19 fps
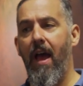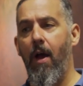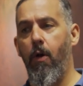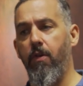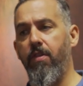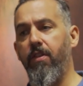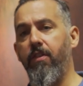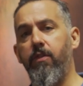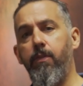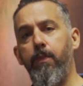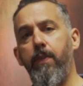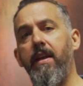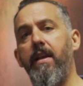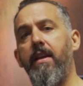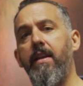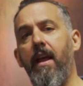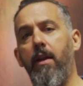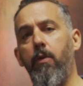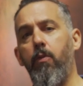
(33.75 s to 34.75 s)
or the
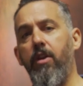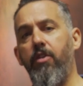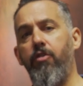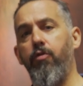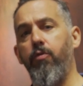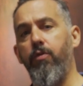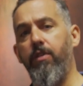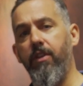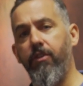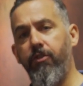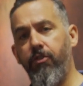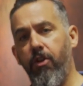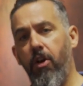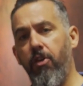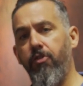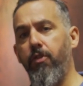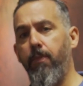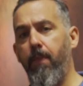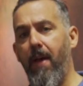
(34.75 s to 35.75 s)
speed at which you
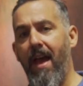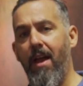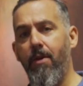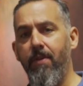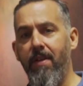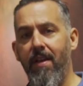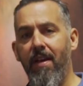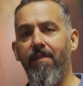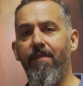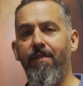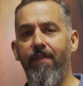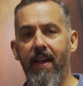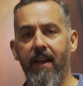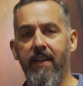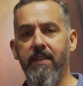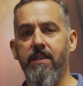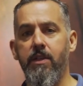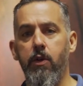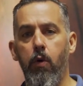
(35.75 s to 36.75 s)
discharge a battery
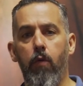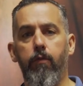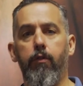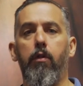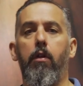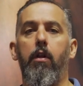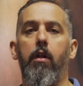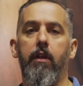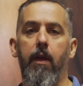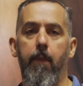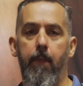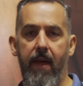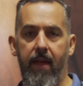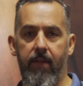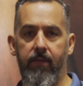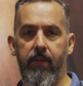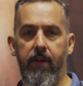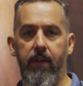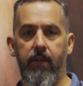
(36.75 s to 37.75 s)
affects the overall
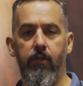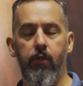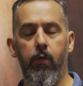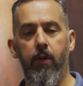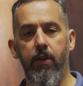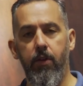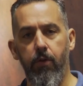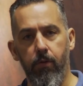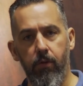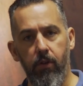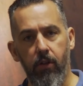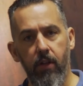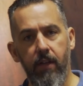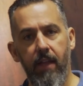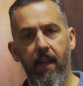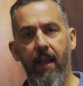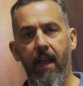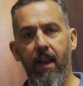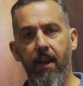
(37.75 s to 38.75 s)
capacity. So when you're
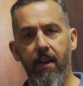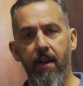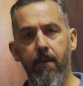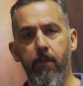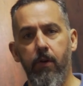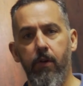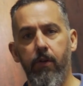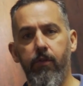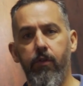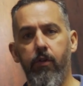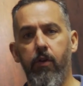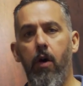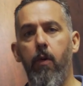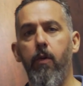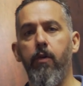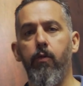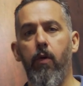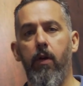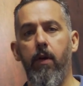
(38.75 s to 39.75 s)
looking at numbers, you
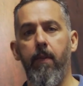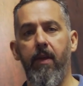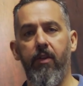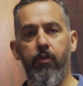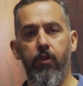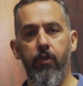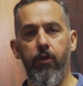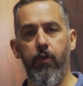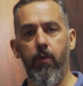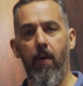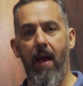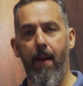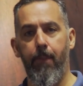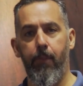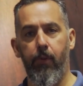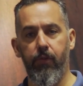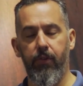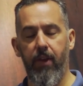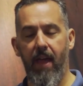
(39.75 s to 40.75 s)
always want to make sure you do
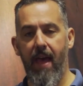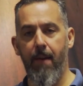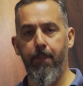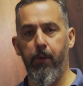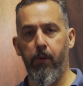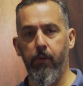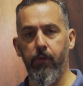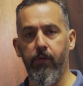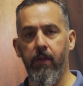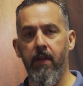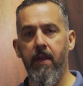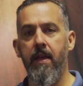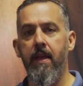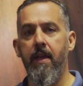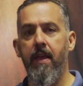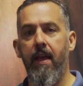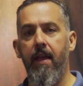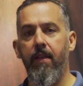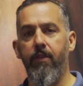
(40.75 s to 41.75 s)
apples to apples
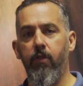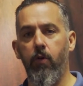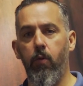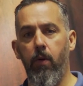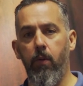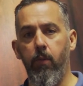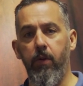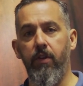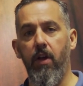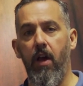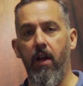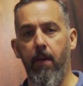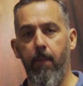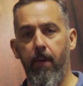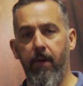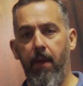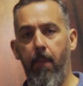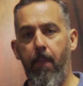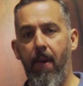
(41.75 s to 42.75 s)
and so when we talk
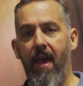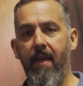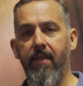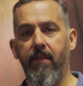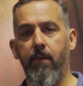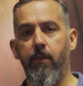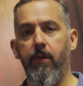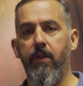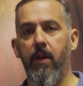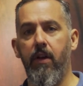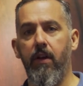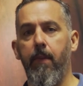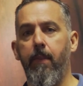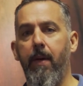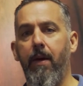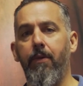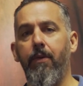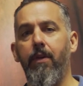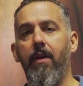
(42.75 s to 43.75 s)
about capacity, we talk
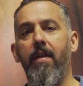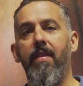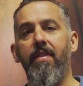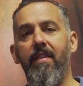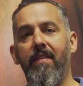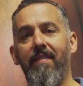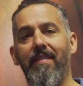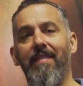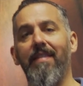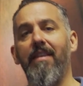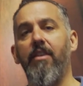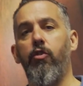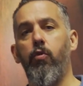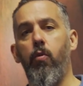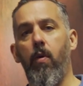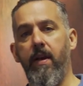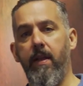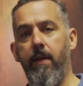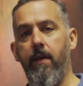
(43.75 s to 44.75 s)
about the
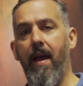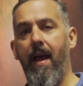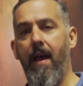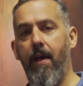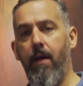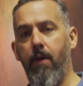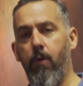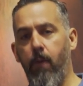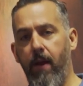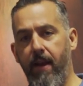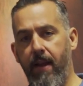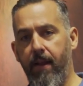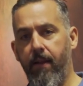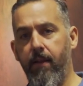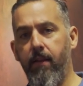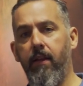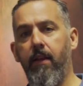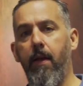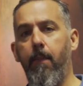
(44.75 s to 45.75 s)
C20
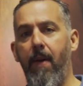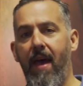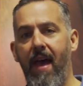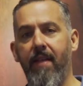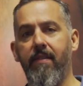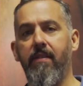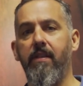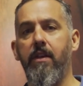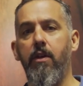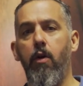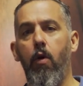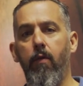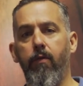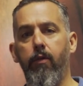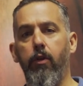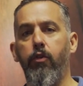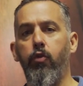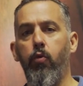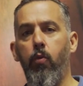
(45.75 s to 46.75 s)
rating, capacity
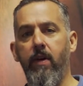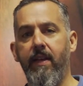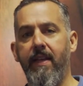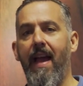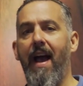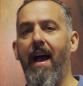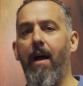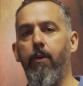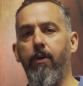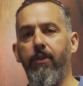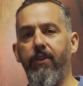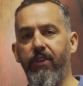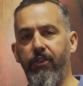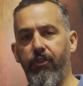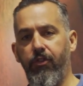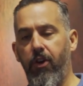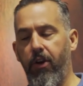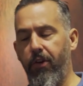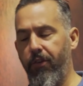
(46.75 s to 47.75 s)
over a 20 hour
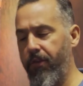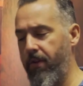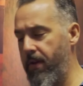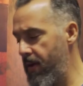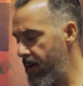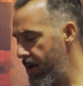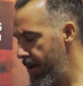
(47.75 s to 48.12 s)
discharge.